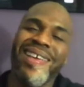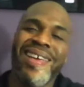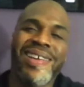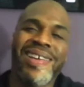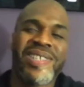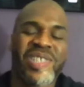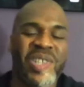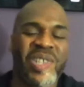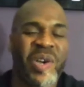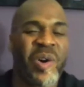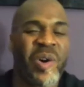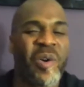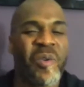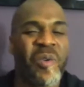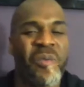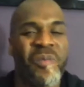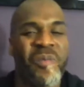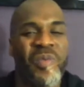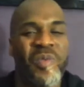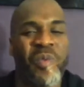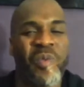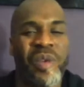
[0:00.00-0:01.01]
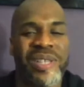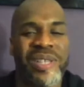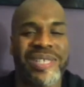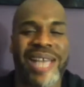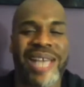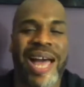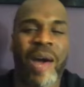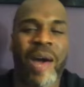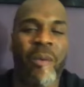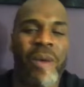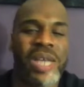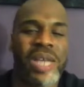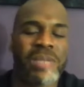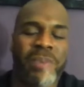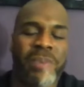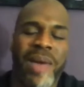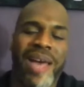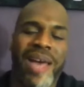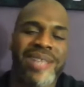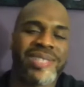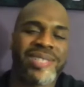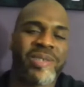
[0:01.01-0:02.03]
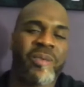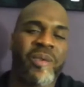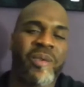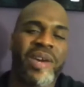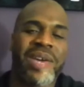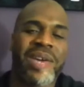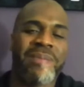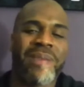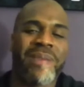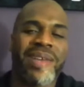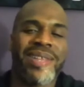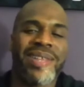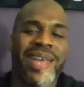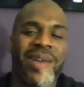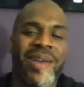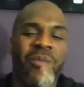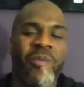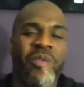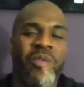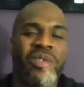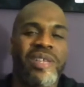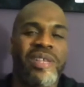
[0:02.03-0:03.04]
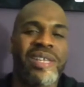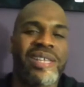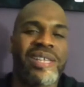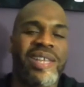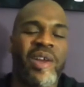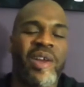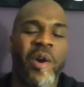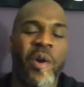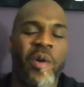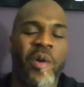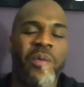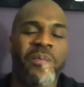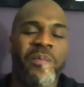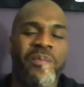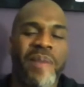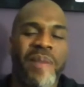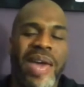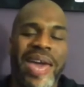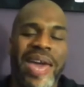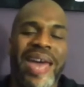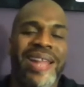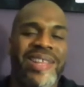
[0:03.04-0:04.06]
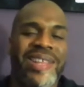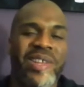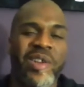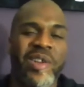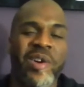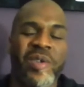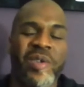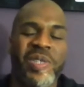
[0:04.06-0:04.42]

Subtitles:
So when Don West passed away, man, that really did hurt bad, you know.